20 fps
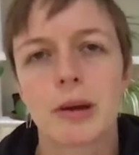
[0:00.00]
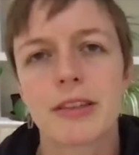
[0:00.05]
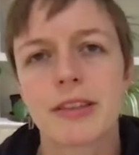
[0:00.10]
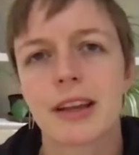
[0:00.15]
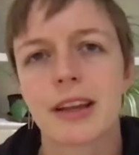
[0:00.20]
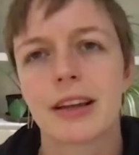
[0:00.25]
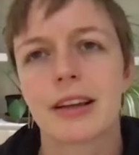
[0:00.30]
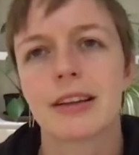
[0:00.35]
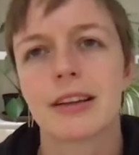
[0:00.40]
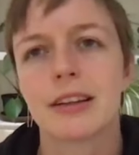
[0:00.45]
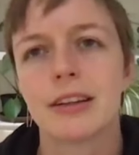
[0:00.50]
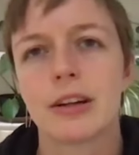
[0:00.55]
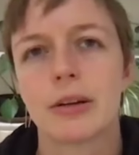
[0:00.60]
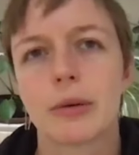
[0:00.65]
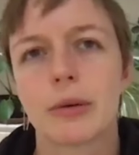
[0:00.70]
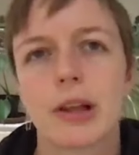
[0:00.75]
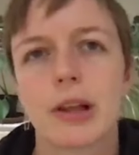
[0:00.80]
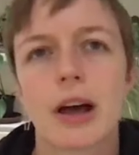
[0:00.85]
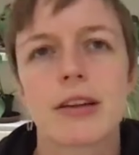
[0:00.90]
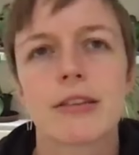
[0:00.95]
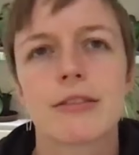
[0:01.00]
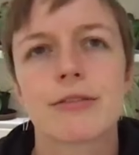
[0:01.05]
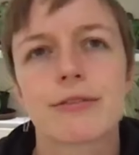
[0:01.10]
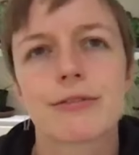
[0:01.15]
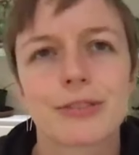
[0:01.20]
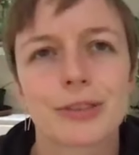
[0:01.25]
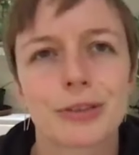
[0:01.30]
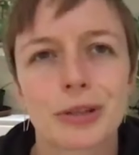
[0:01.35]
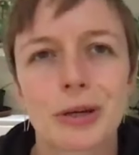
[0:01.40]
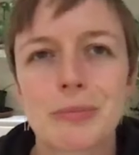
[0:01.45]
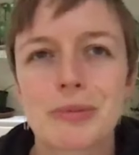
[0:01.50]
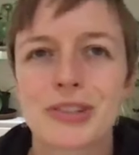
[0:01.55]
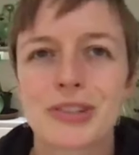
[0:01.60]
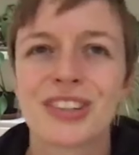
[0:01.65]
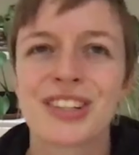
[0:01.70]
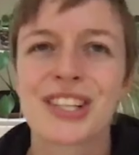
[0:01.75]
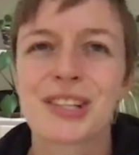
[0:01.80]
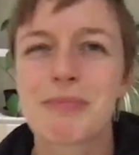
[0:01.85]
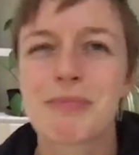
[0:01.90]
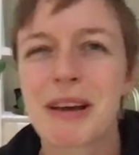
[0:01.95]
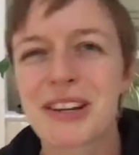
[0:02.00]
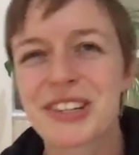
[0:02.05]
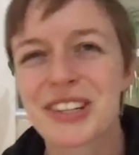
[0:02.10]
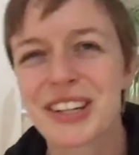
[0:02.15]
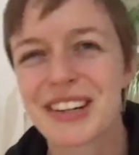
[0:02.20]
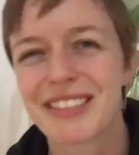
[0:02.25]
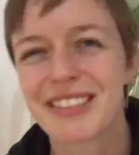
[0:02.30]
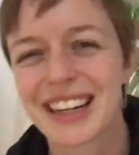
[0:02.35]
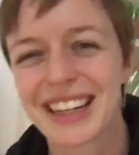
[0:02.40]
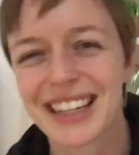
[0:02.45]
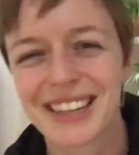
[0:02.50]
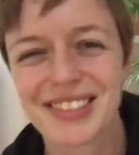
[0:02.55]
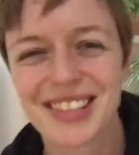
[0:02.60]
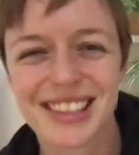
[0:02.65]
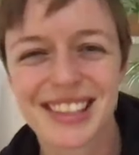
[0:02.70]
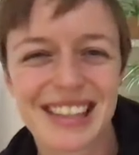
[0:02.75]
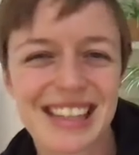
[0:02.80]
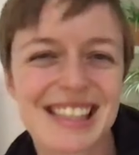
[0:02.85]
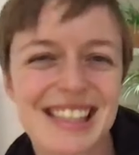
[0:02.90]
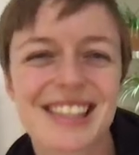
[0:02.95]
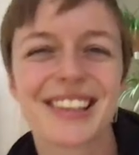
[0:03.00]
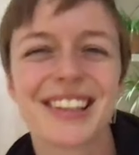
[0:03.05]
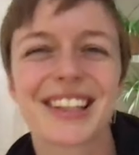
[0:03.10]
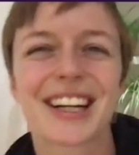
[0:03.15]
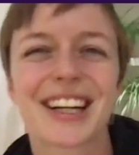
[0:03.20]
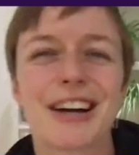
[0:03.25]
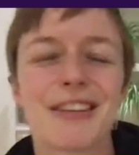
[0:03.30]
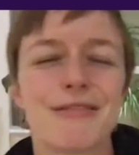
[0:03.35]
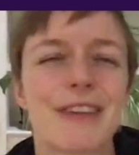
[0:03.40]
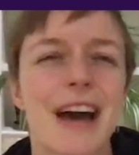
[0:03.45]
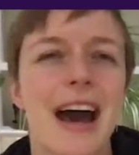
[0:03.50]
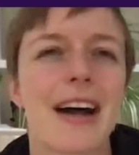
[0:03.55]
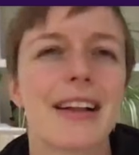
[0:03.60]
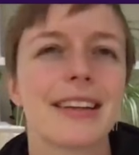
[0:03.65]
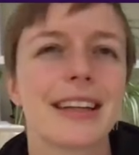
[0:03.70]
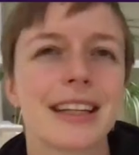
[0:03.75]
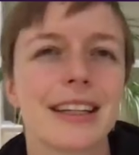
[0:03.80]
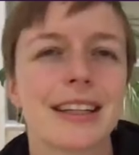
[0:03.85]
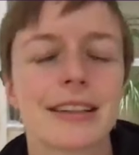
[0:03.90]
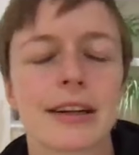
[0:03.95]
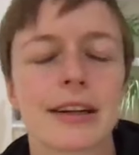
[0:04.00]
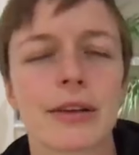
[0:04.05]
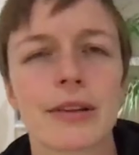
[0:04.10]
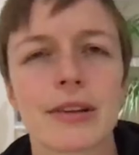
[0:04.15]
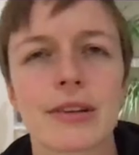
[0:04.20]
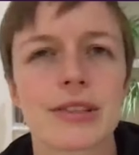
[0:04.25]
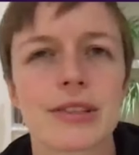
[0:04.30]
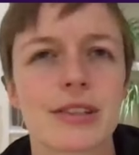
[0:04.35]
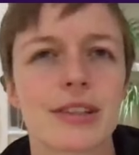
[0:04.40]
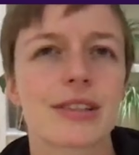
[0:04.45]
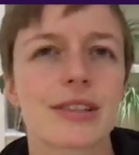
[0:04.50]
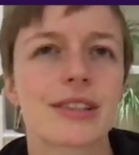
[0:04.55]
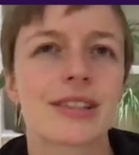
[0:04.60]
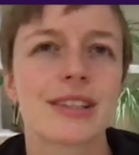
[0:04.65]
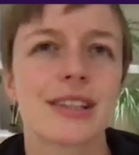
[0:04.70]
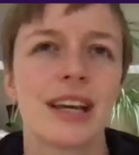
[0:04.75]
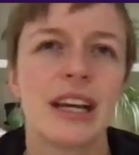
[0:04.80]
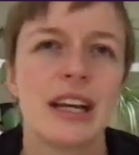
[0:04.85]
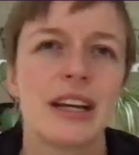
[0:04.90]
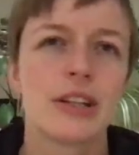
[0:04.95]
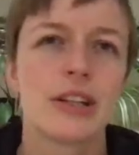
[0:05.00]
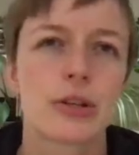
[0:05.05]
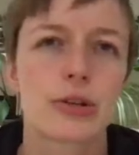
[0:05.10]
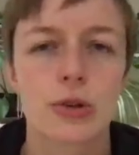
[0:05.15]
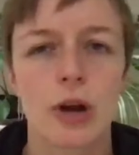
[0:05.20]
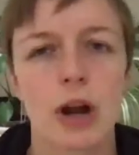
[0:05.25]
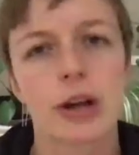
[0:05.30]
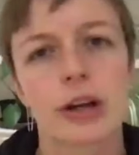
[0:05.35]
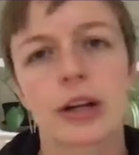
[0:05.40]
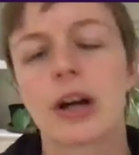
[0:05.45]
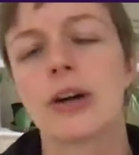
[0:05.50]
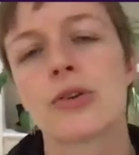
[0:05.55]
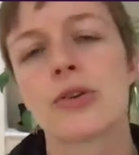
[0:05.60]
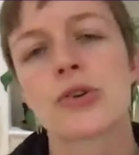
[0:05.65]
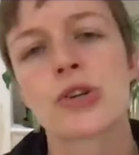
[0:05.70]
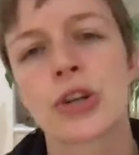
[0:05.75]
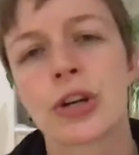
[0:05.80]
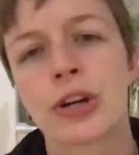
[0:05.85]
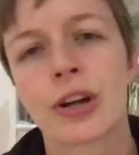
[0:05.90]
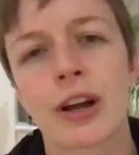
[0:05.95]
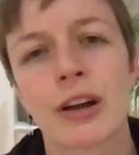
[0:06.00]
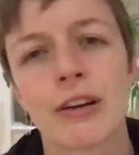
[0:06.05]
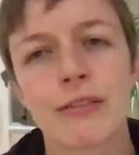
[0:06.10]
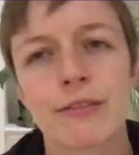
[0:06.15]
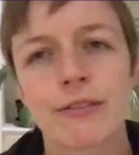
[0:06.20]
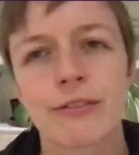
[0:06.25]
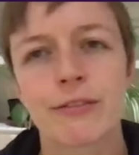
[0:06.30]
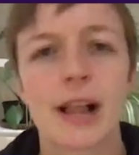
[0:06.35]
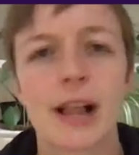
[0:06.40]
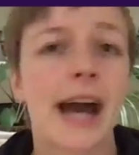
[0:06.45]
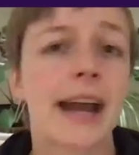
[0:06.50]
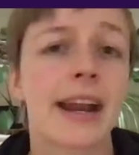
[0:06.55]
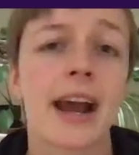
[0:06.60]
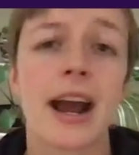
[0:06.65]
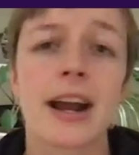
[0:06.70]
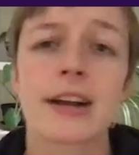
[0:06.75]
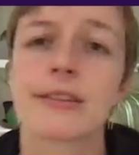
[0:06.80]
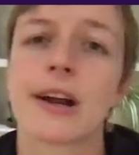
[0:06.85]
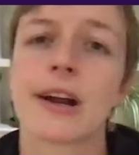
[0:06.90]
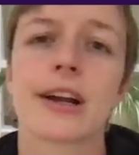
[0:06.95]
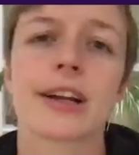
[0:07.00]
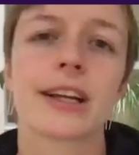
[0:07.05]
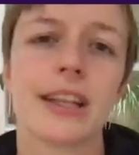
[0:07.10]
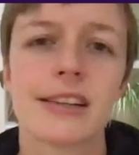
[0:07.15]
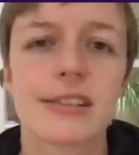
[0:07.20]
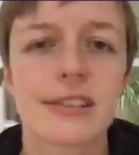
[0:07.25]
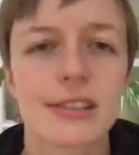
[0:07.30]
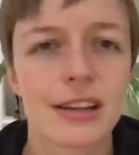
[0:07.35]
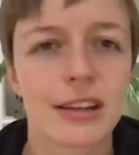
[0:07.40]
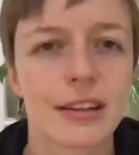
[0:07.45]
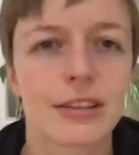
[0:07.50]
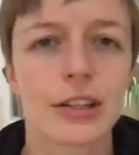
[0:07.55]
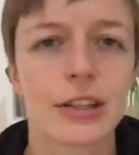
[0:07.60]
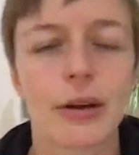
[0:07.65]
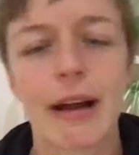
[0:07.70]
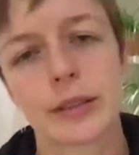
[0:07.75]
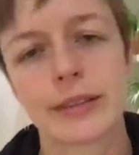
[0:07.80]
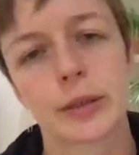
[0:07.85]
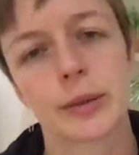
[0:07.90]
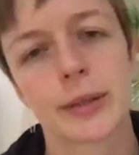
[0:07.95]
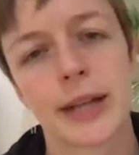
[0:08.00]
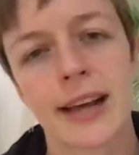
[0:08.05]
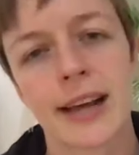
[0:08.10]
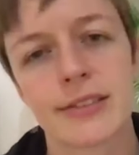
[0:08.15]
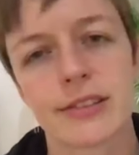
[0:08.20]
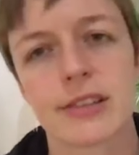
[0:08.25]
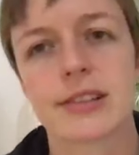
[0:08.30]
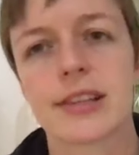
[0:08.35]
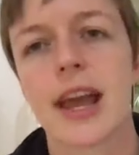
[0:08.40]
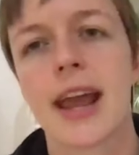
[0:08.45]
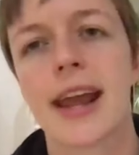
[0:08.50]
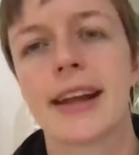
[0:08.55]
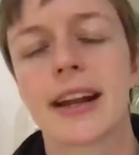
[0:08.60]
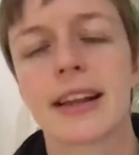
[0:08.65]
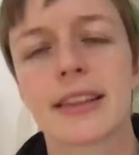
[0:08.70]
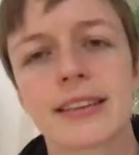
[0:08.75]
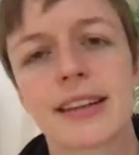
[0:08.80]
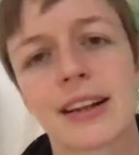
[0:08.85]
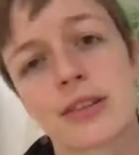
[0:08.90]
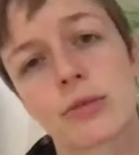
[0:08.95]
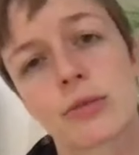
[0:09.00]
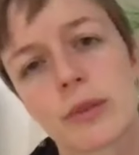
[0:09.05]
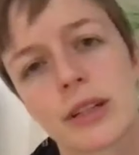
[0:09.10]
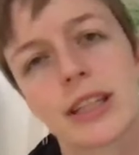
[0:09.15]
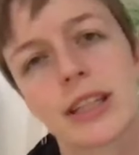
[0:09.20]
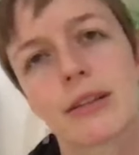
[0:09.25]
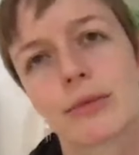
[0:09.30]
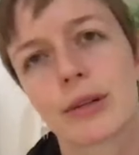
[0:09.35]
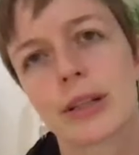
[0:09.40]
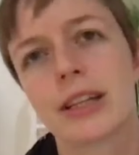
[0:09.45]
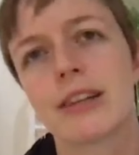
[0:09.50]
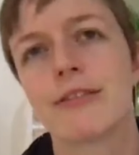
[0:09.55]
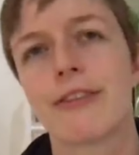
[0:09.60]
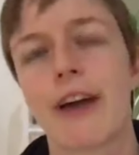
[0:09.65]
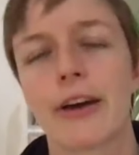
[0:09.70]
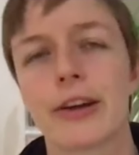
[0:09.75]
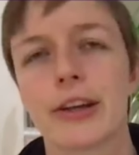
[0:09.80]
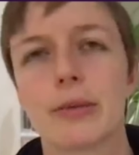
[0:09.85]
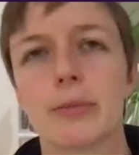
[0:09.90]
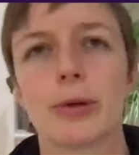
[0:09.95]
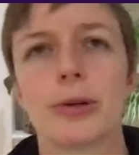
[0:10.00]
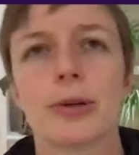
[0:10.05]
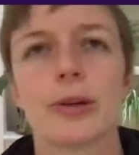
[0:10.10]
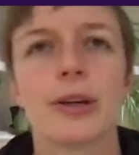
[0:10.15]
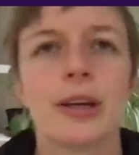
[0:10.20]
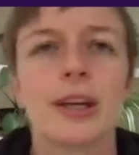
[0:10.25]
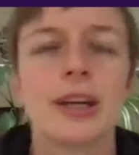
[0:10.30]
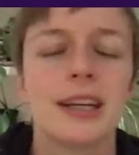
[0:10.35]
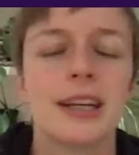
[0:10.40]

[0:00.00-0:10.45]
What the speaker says: I think, a lot of groups, and especially when it comes to like Silicon Valley, there's this strong culture of flat hierarchies and, everyone has a say. And I think that's really, really valuable.